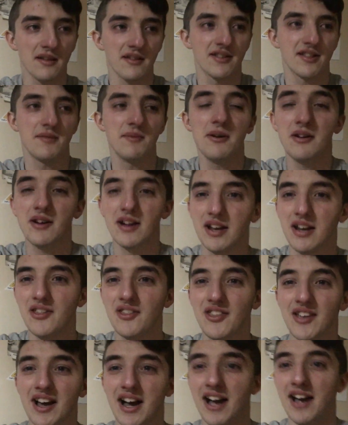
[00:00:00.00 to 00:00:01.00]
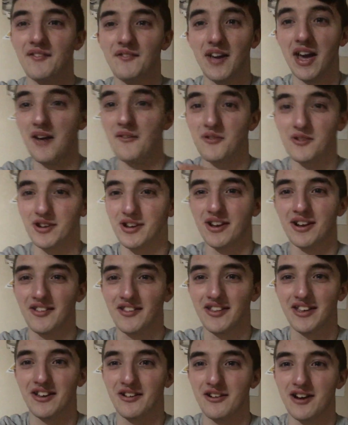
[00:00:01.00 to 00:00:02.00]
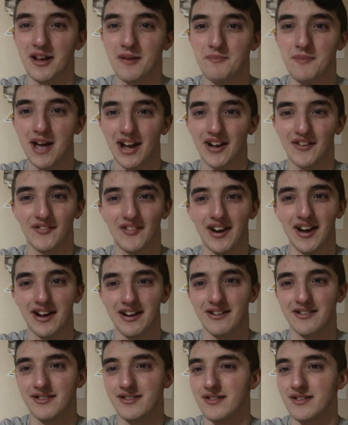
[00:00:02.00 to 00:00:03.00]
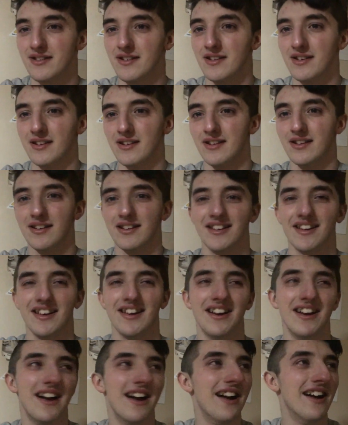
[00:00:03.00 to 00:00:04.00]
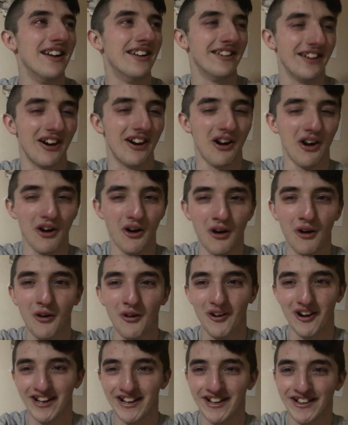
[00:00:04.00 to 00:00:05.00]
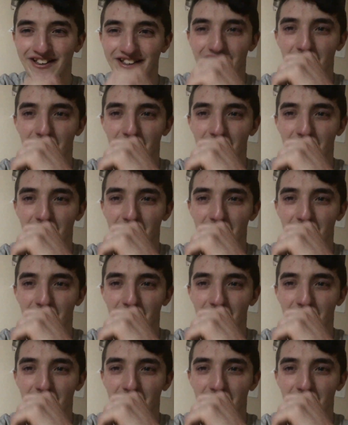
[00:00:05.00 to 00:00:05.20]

Somehow anything I've ever done on the internet backfires. Always.